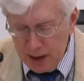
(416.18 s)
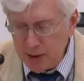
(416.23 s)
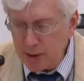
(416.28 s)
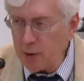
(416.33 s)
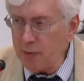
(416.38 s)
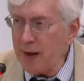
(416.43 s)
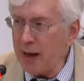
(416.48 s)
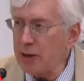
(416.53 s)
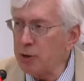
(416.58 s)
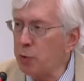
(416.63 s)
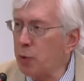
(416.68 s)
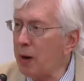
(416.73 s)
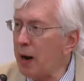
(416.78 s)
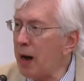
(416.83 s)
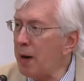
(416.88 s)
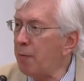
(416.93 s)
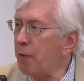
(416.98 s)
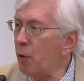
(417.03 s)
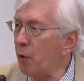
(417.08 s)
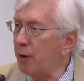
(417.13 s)
So that's what
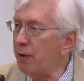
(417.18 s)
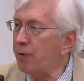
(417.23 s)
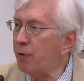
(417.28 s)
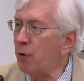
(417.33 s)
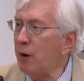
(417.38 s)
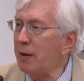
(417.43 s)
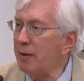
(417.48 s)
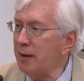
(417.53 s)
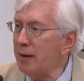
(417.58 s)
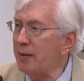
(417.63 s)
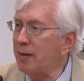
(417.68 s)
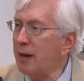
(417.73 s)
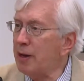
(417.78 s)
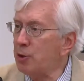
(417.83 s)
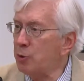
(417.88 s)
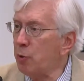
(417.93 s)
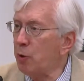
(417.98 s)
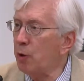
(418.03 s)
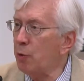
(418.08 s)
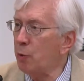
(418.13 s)
I'm going for. I think
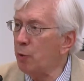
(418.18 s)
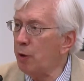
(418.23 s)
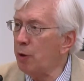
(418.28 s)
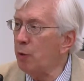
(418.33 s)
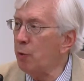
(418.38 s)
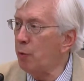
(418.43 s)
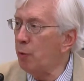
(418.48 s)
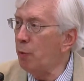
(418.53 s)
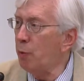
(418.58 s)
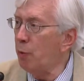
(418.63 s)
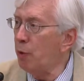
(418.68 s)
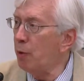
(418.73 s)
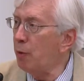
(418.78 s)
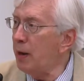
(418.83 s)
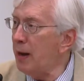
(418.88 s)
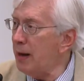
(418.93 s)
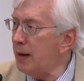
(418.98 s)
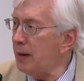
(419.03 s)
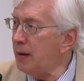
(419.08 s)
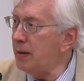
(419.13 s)
that's where
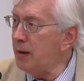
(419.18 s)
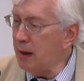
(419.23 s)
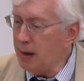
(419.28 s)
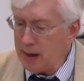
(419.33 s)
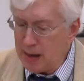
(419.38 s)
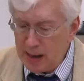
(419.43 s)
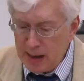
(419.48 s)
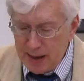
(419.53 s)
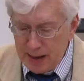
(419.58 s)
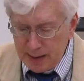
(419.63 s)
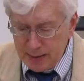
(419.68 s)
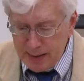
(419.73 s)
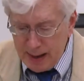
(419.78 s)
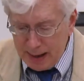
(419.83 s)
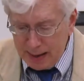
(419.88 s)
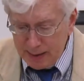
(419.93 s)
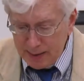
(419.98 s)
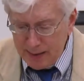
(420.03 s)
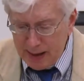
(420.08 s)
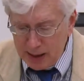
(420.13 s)
we're headed, is
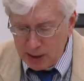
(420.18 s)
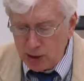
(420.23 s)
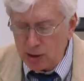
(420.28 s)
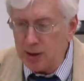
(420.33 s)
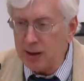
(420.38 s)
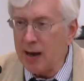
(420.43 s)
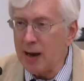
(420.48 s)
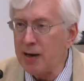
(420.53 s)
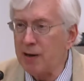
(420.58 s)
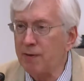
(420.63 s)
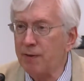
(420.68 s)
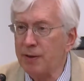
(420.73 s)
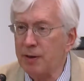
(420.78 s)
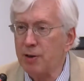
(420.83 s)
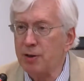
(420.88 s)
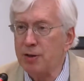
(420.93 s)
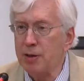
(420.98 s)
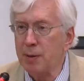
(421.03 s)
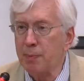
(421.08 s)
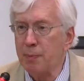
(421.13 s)
that's the kind of
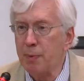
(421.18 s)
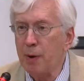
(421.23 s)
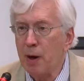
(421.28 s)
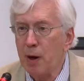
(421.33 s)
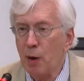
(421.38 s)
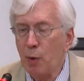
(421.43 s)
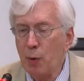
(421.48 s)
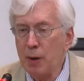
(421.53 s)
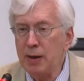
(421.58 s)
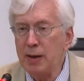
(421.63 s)
leadership we